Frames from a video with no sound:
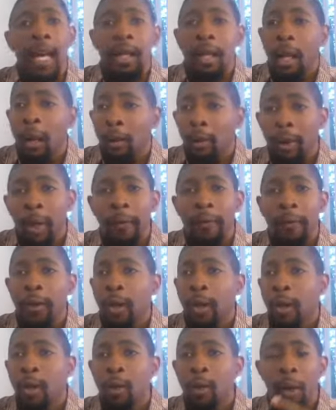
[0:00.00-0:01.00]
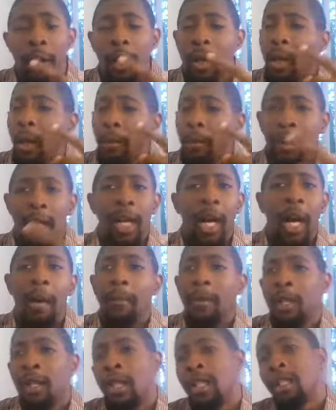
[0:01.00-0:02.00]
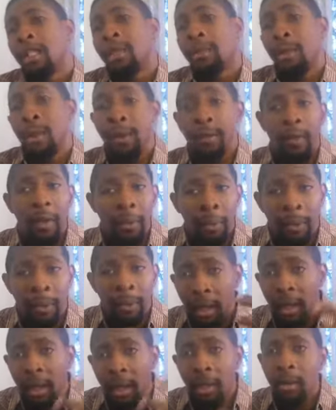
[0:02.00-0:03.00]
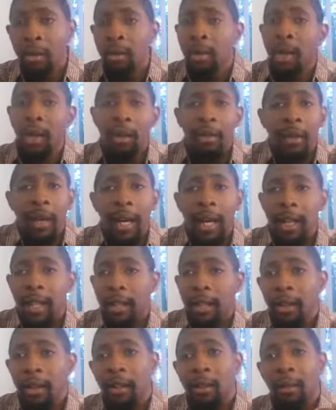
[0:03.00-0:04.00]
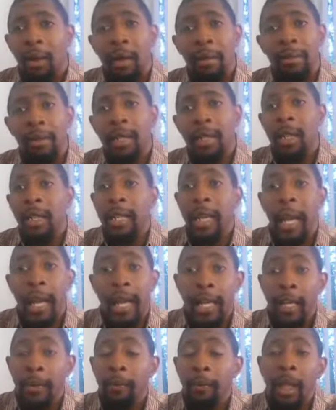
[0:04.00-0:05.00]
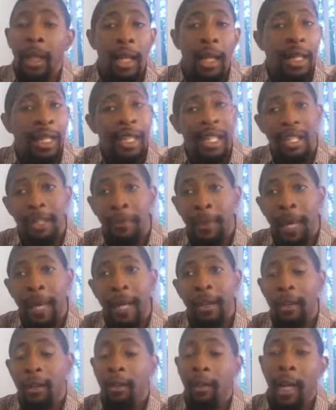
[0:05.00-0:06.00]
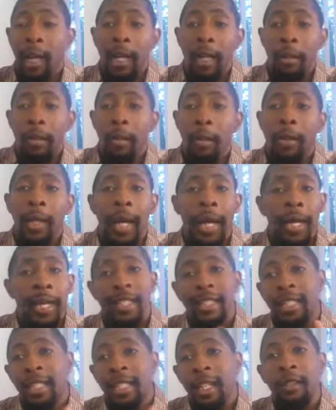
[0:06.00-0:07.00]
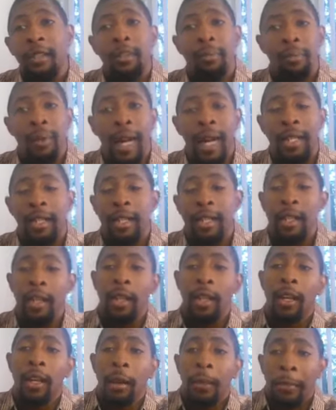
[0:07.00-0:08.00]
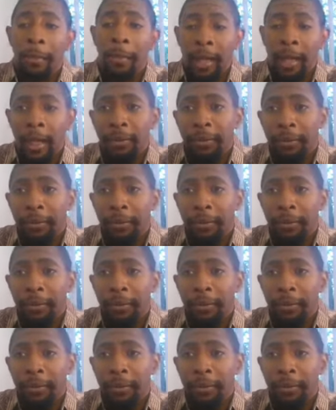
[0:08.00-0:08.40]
up with you or become a customer. If you're brand new, well, hey, welcome to the game. It gets better, right? You got to continue to practice. But